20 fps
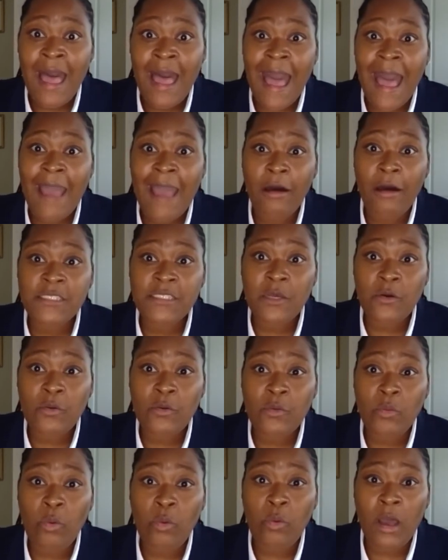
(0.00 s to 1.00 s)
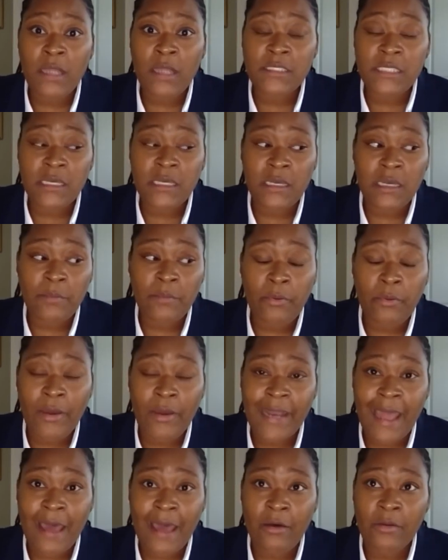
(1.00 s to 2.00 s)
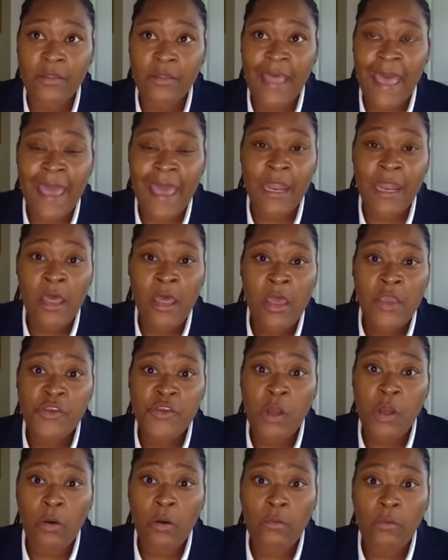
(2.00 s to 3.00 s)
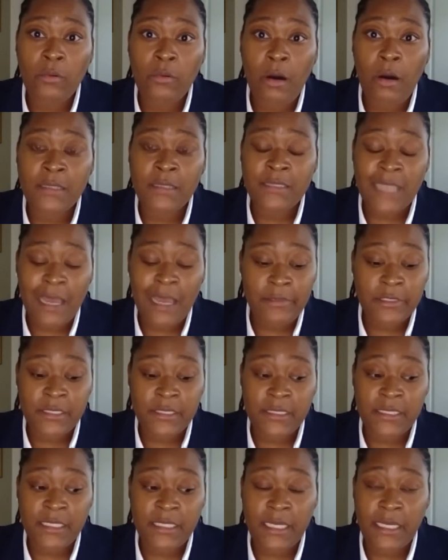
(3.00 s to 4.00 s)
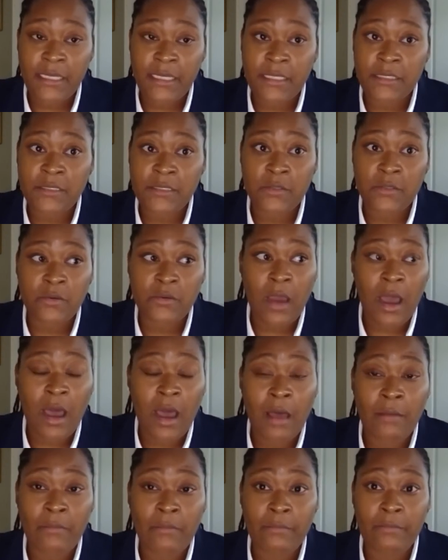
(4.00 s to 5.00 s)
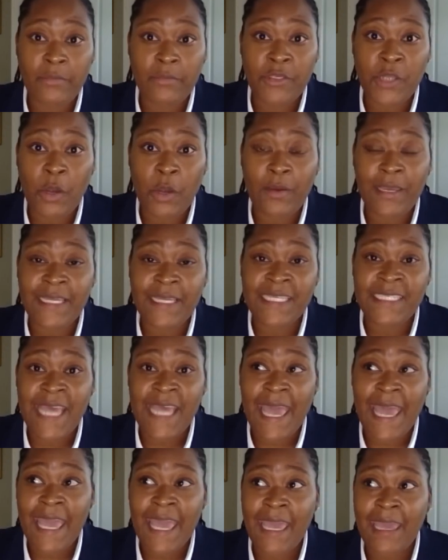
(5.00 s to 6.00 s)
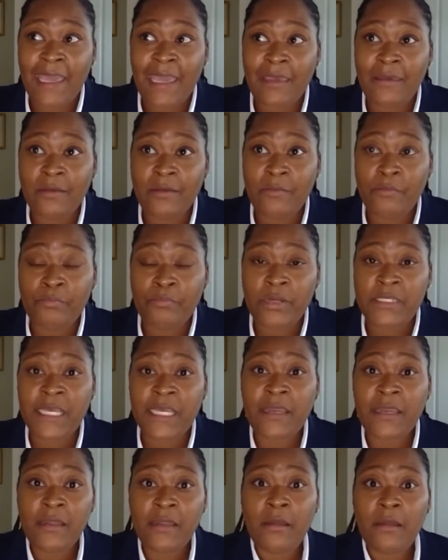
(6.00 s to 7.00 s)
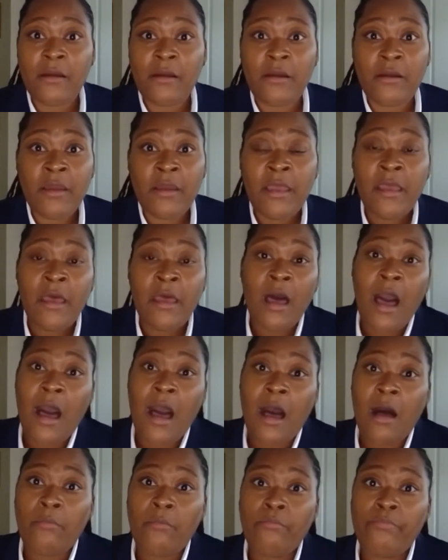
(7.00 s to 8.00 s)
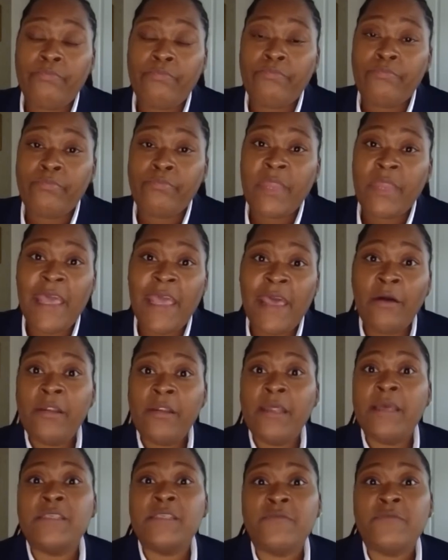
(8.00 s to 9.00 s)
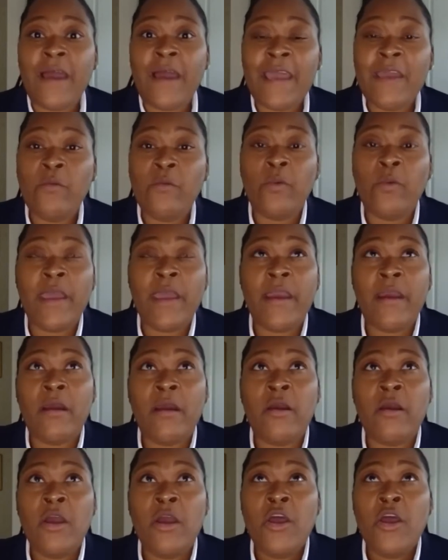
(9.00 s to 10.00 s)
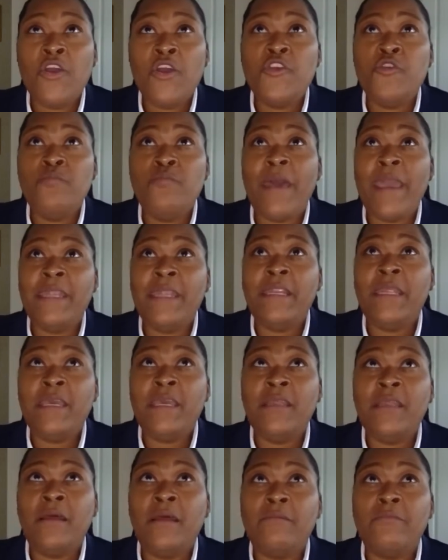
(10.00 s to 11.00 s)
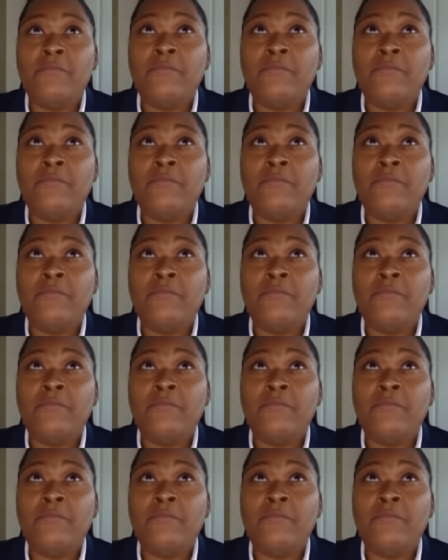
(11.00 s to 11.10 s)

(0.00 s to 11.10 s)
I also want to point out that, Alzheimer's disease, is a particular illness, right, where you may need